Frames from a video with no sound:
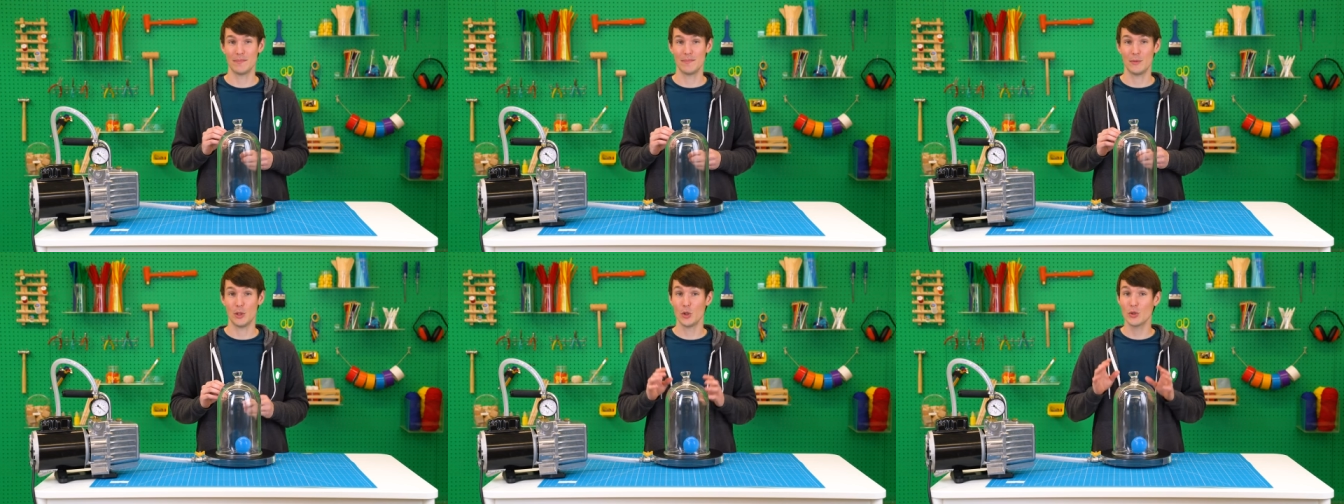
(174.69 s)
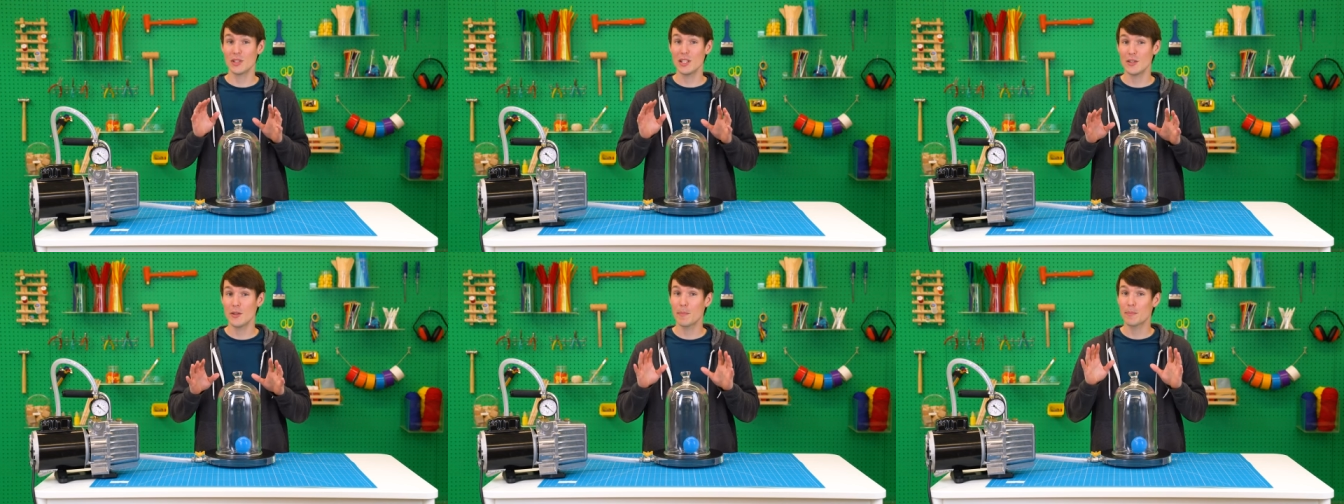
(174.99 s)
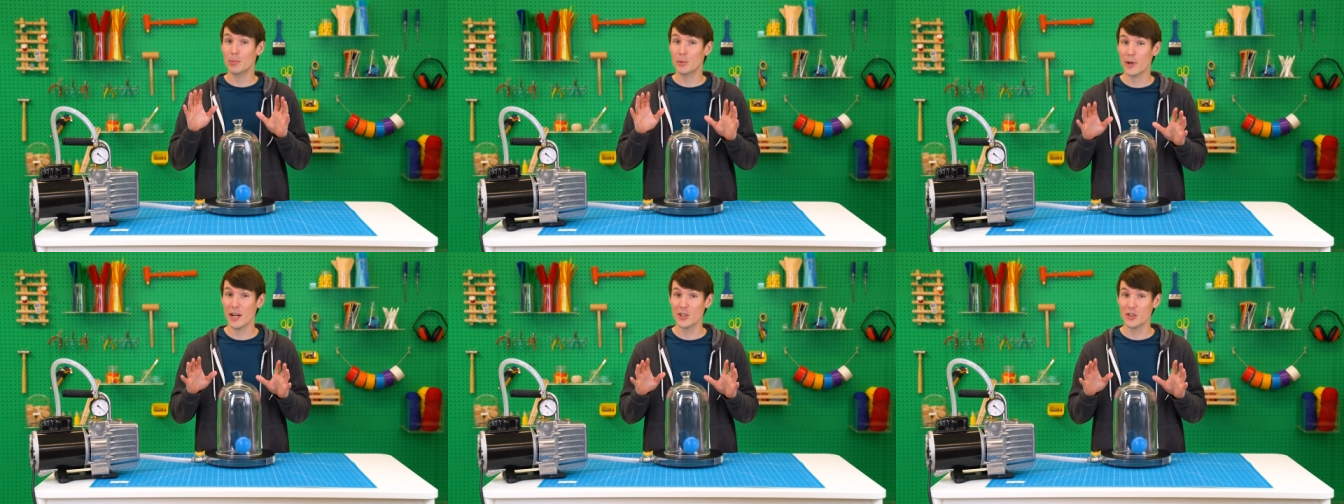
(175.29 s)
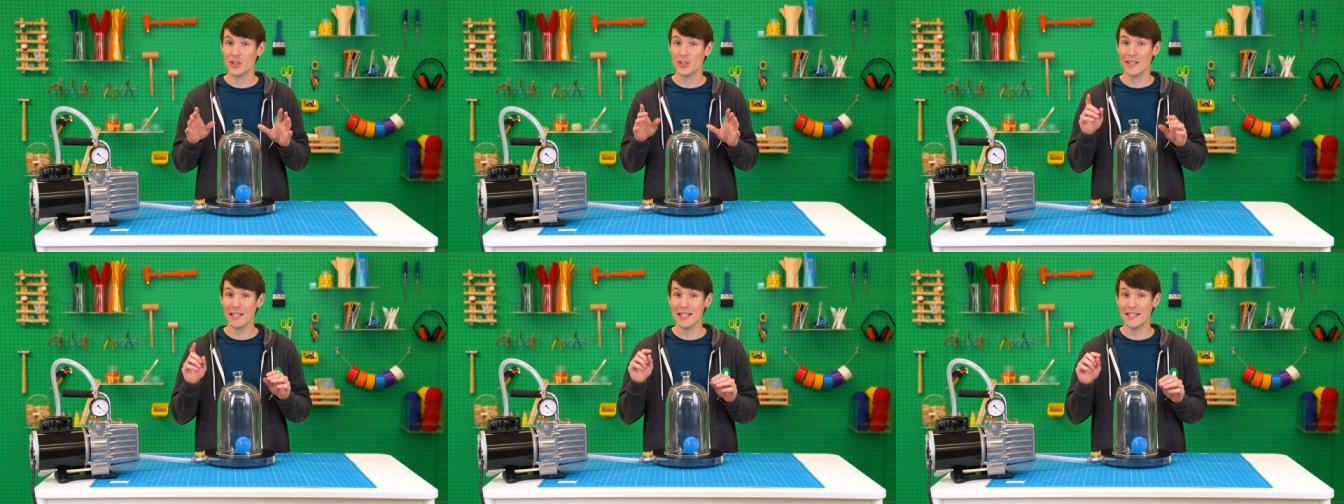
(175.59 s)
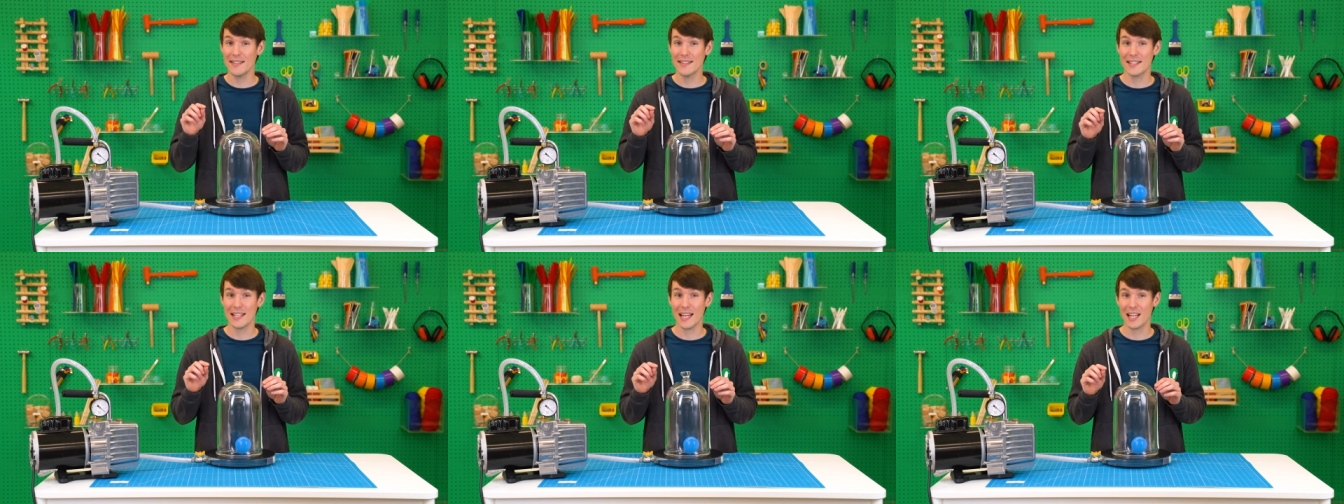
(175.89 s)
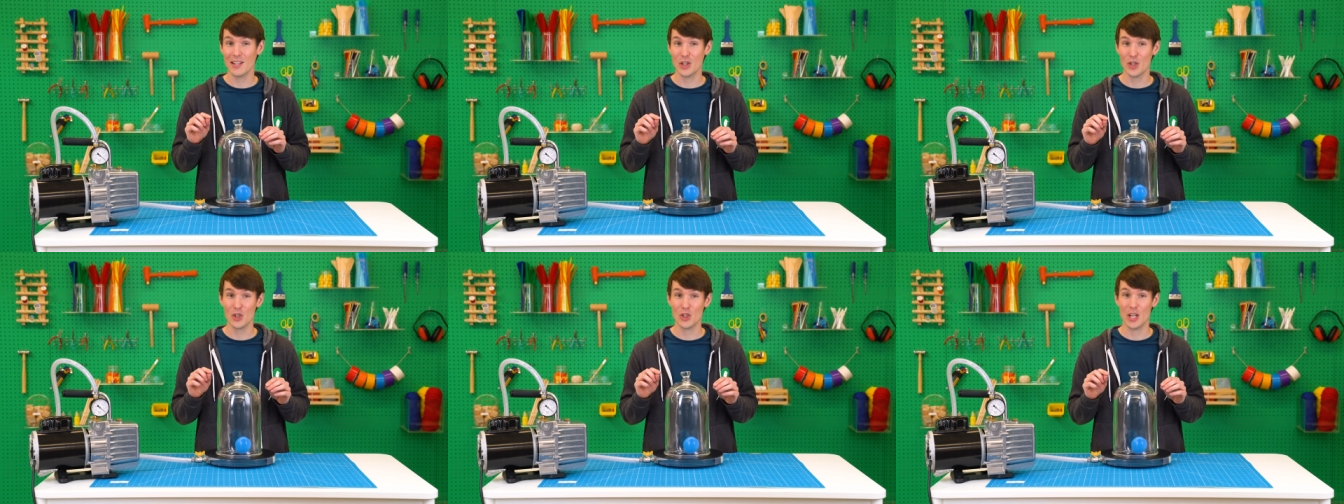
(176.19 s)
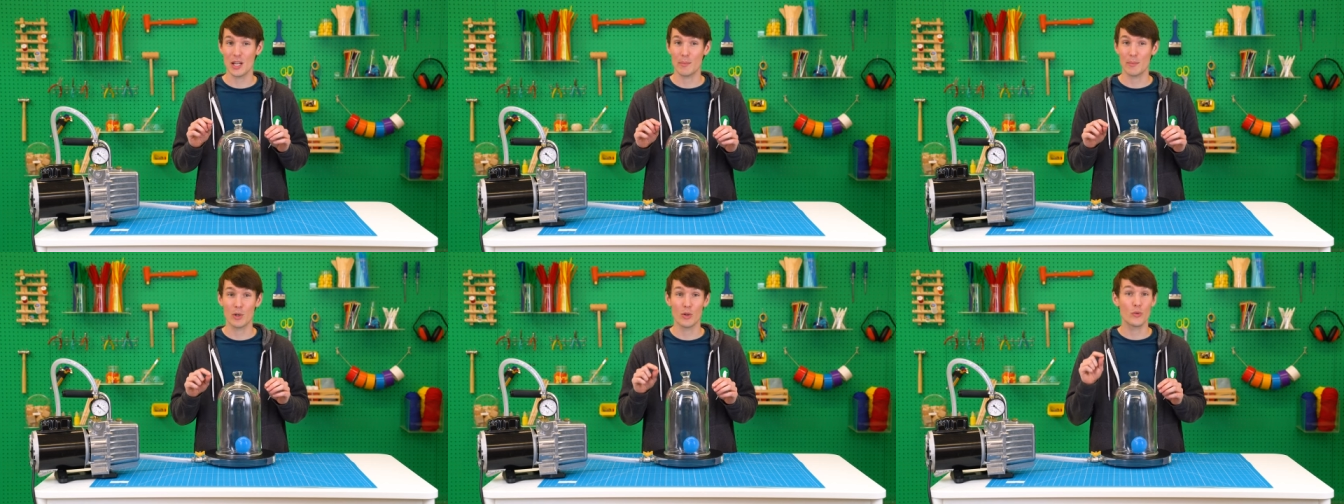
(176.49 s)
You'll see the pressure inside the
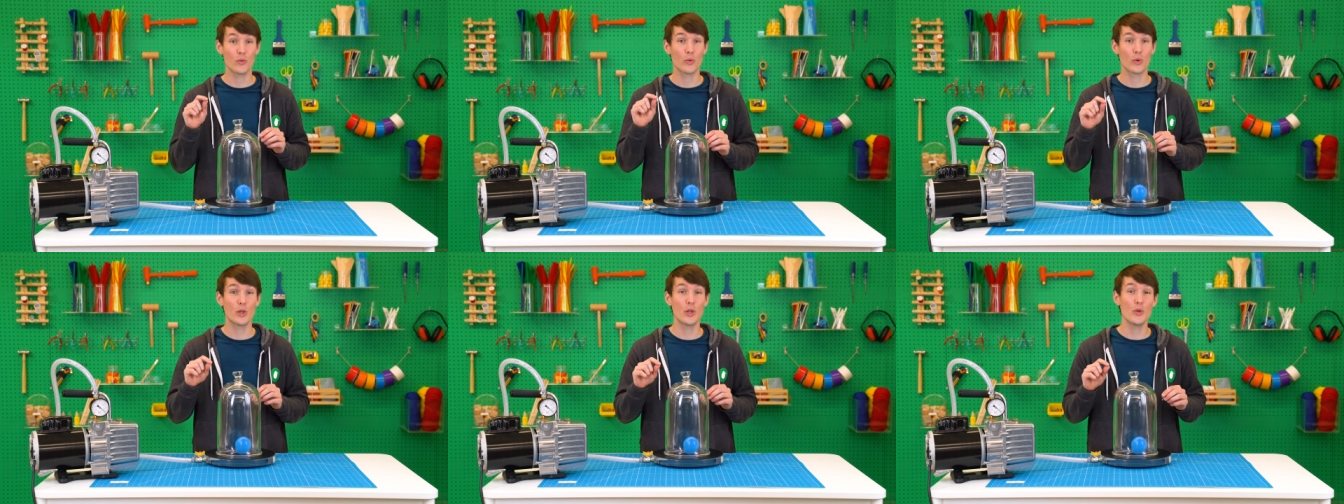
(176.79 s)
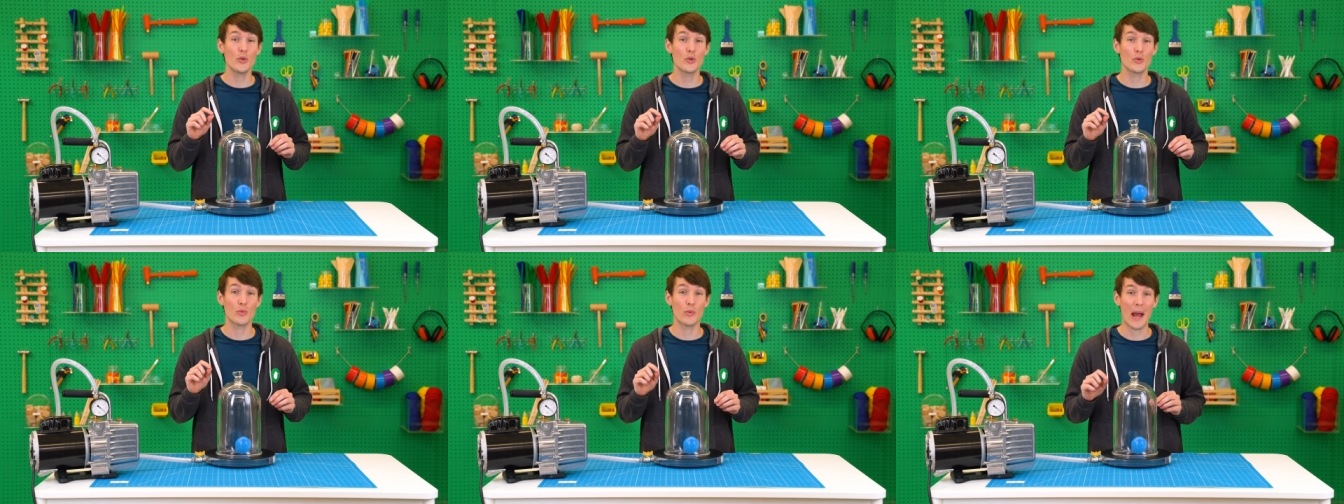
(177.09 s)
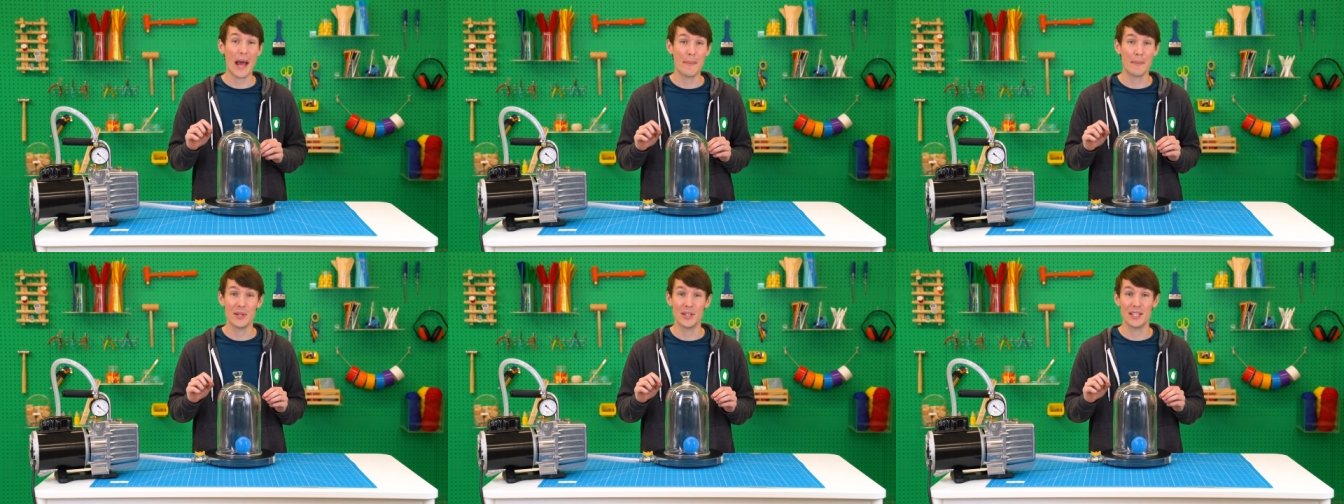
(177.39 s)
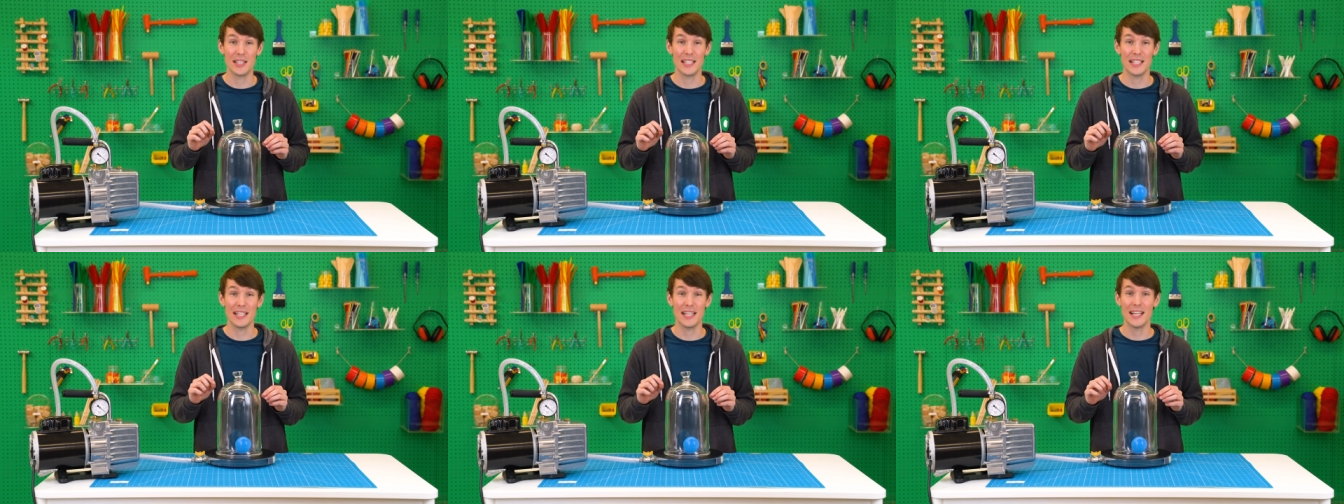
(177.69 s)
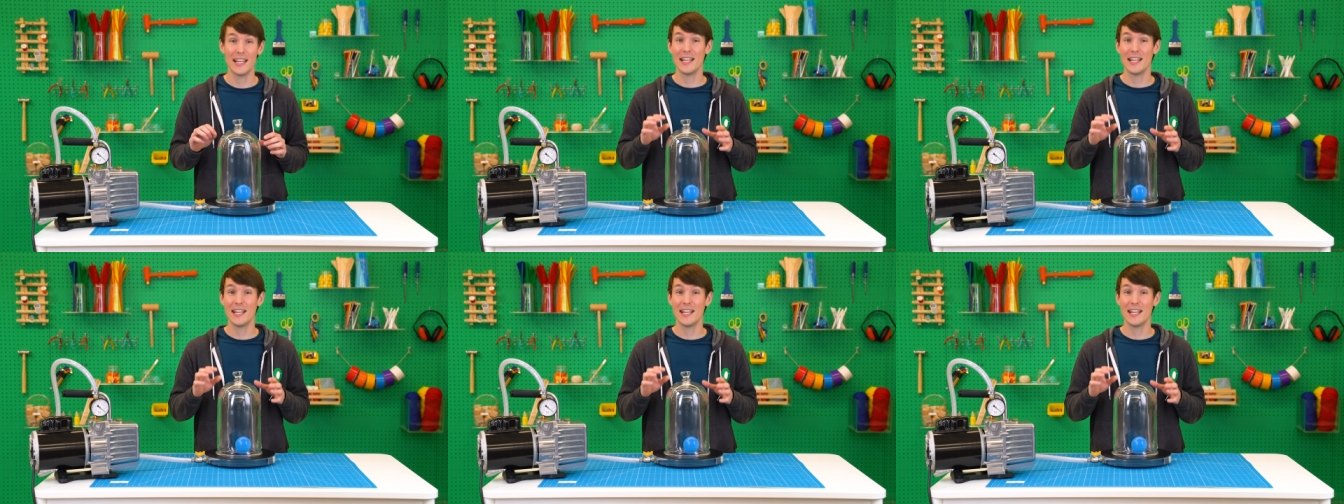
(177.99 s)
chamber reduce rapidly,